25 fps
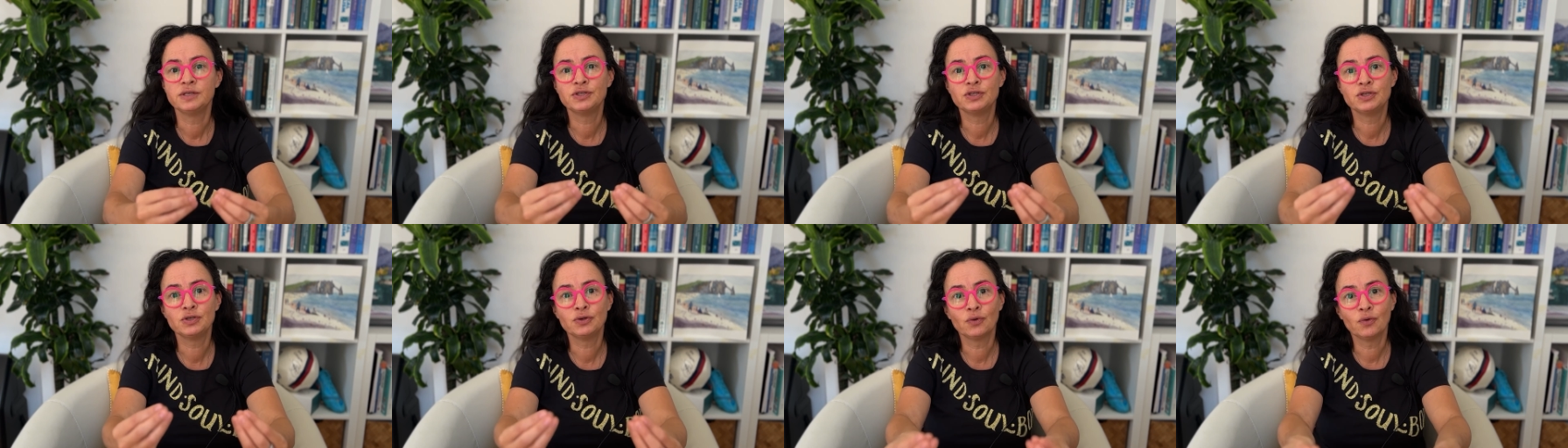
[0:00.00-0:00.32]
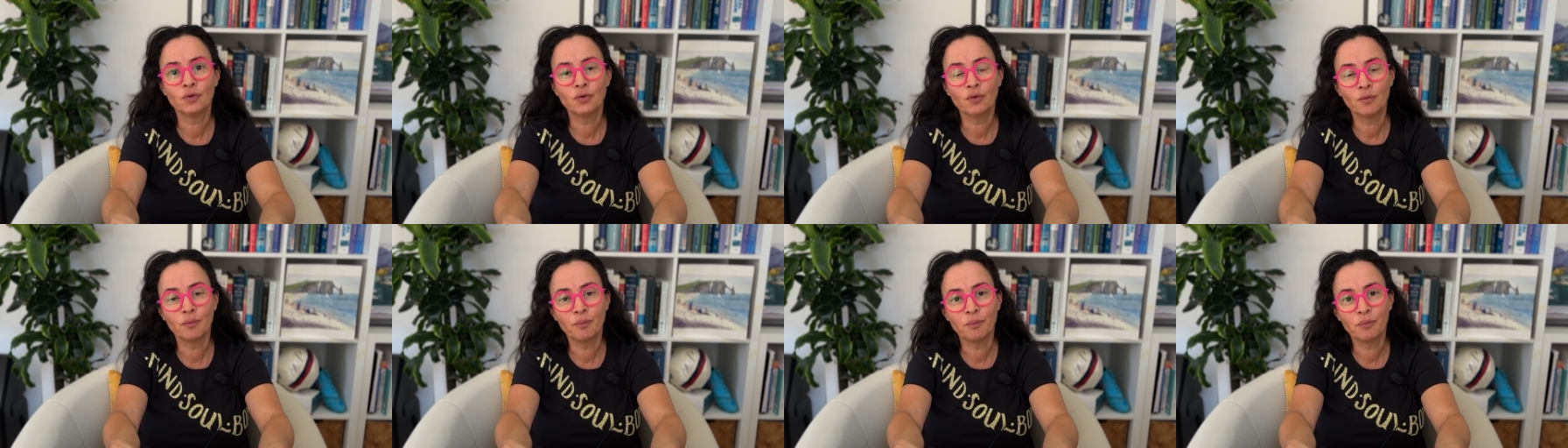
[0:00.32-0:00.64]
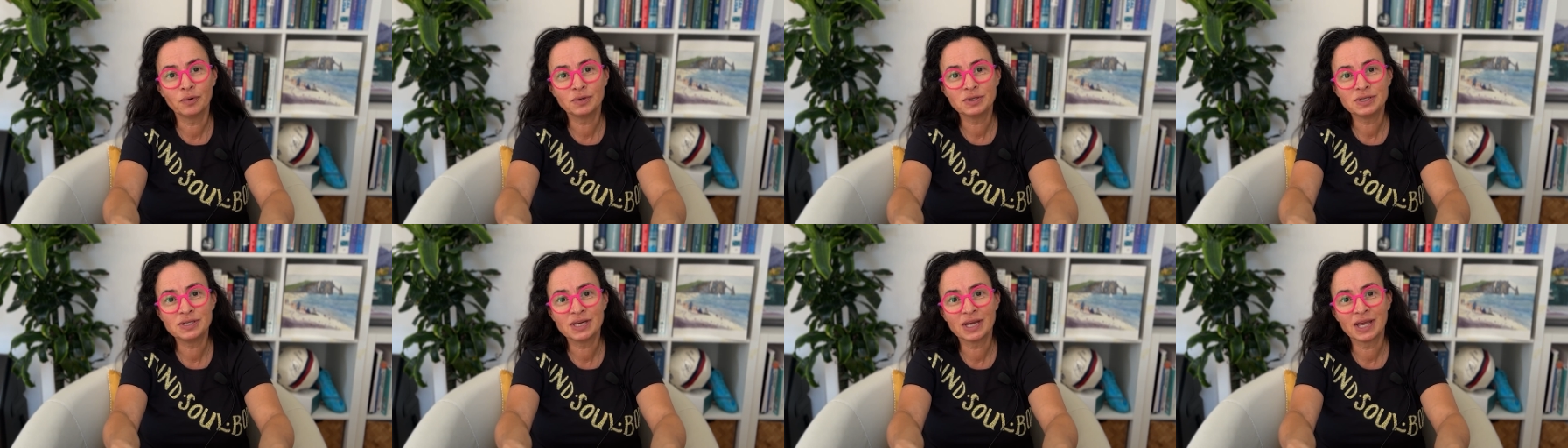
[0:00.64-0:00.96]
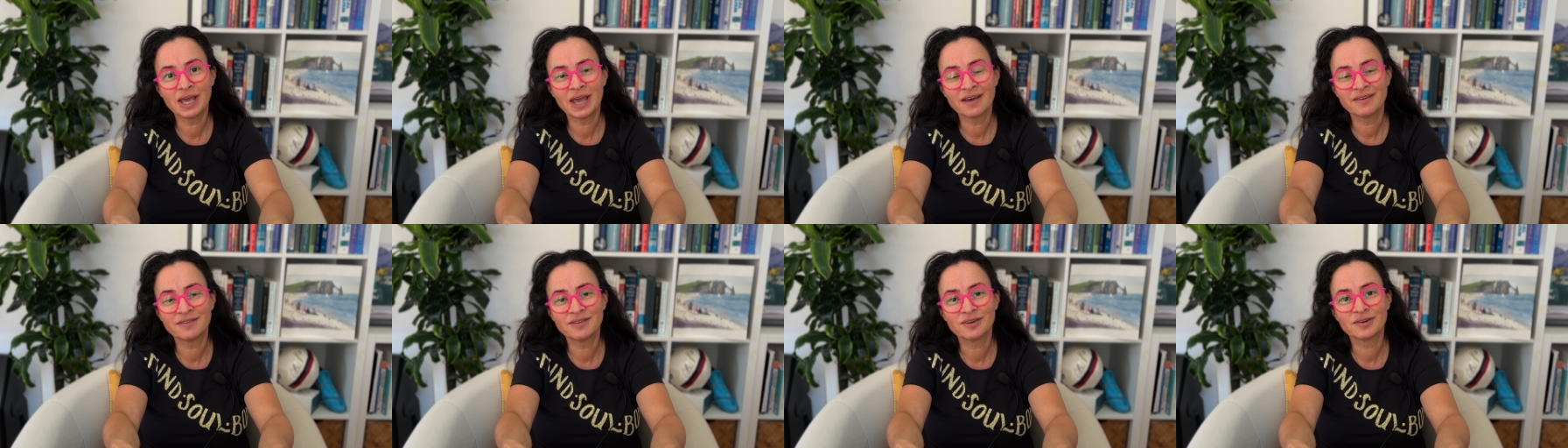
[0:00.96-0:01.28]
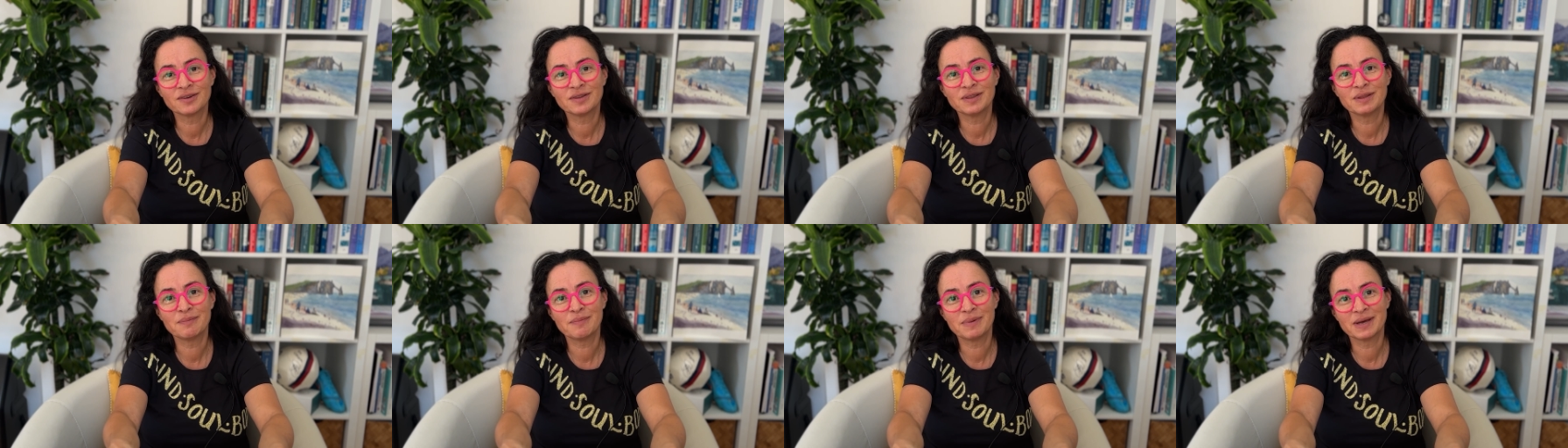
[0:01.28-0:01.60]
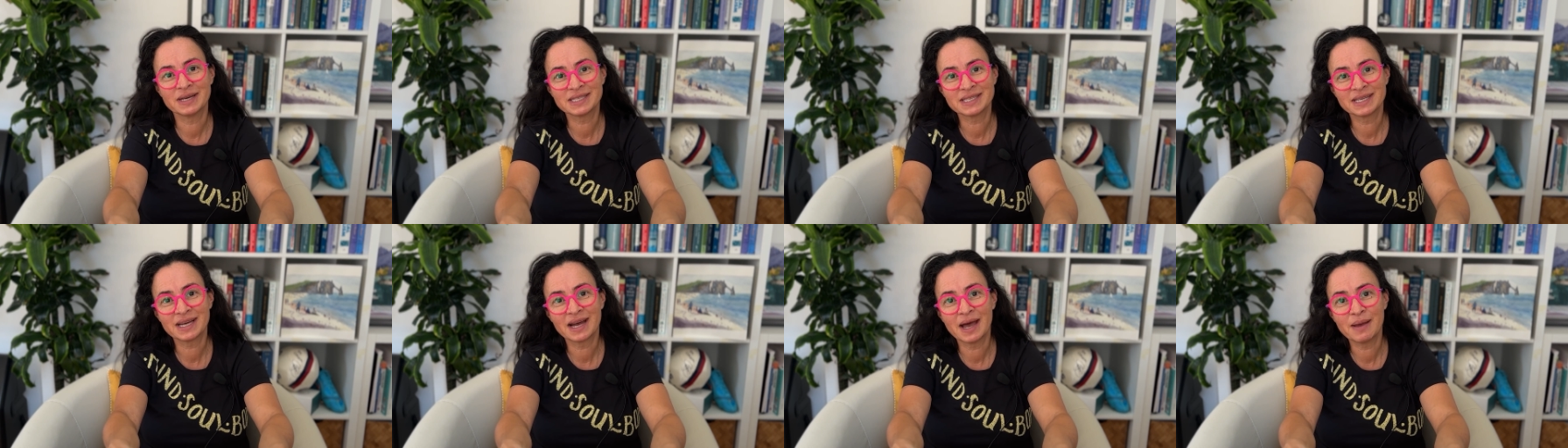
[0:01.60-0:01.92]
To put together the
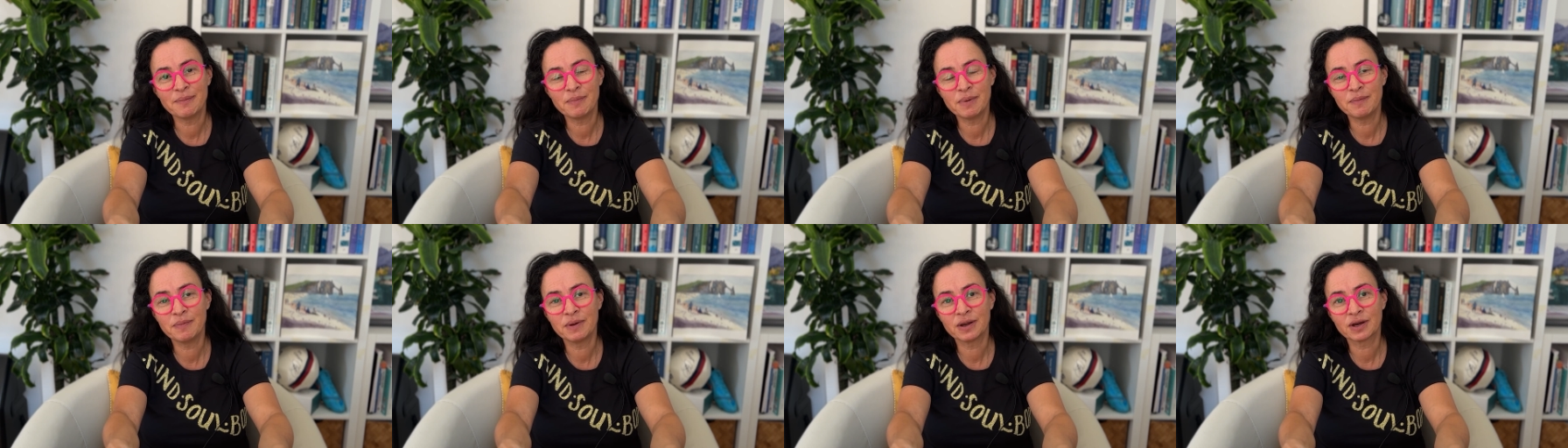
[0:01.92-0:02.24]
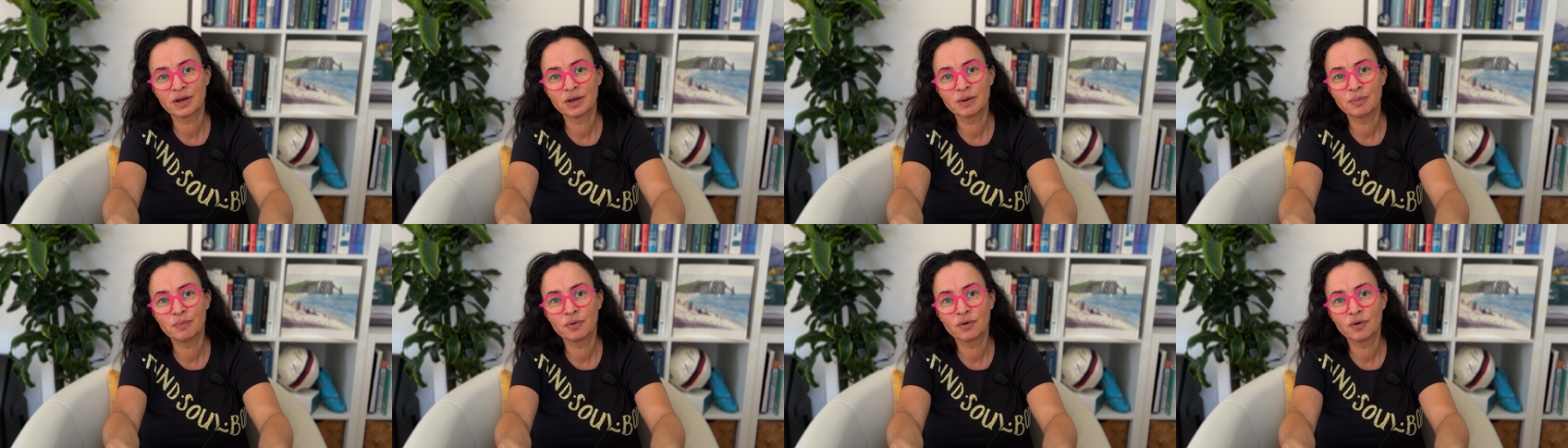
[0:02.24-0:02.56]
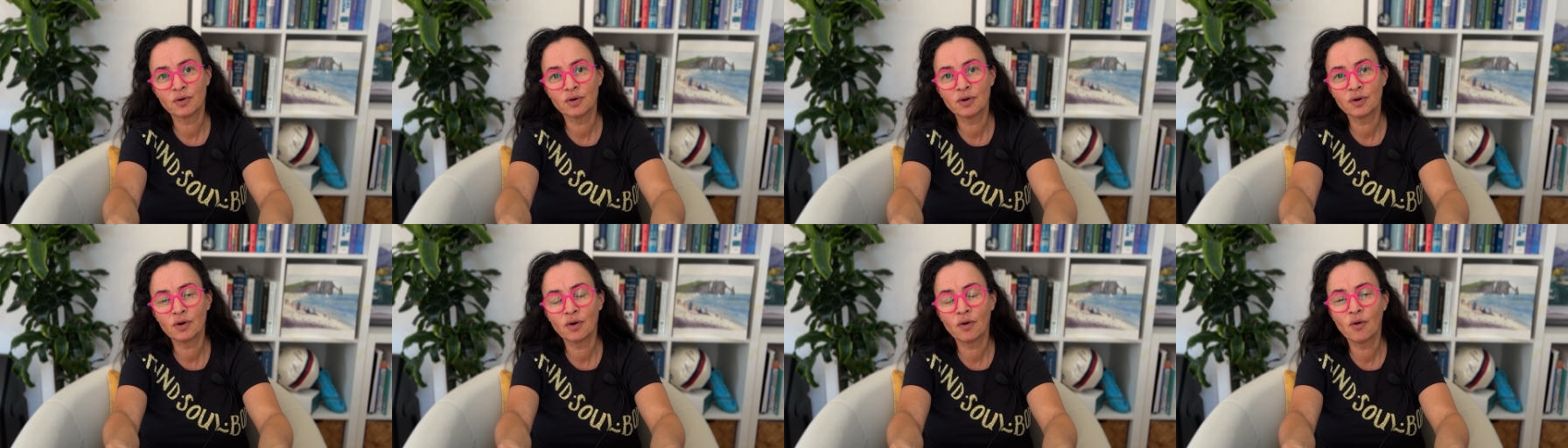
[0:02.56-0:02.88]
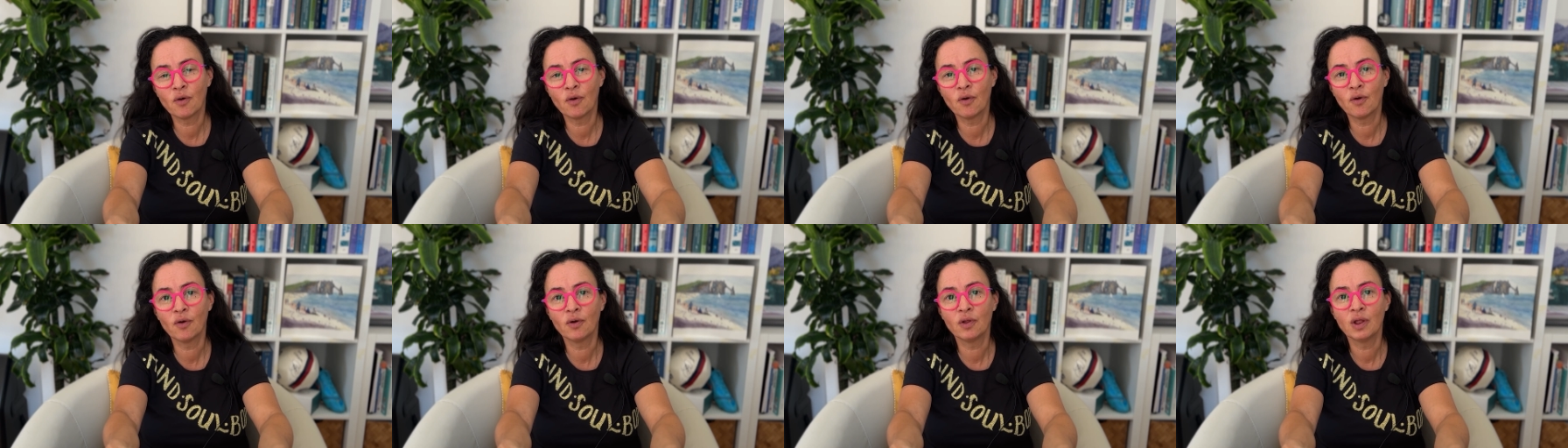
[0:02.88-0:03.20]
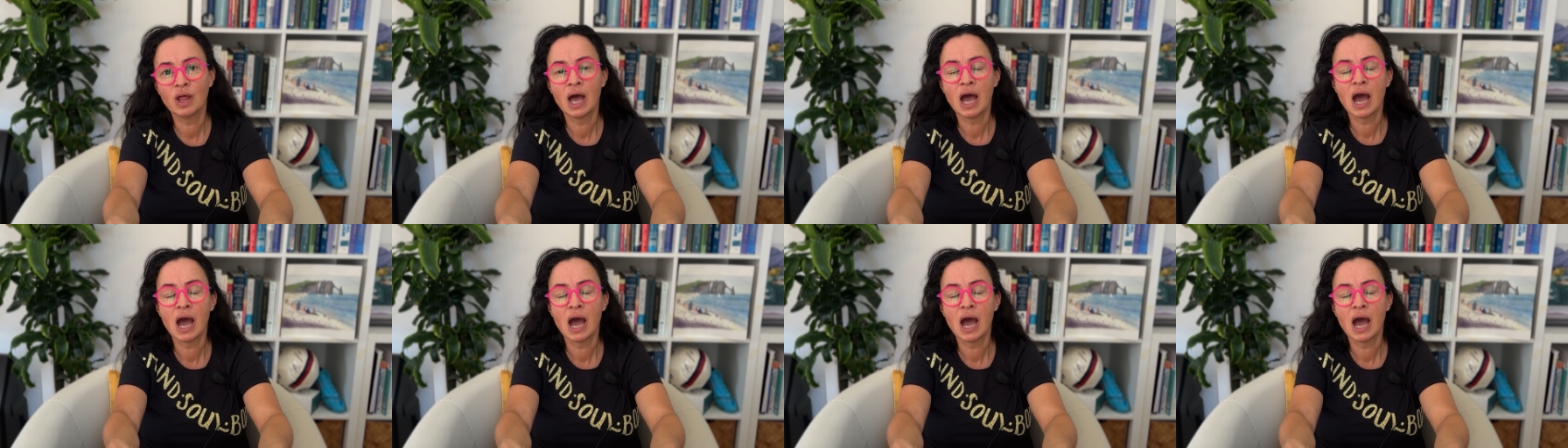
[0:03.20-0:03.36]
best hyperbaric protocol,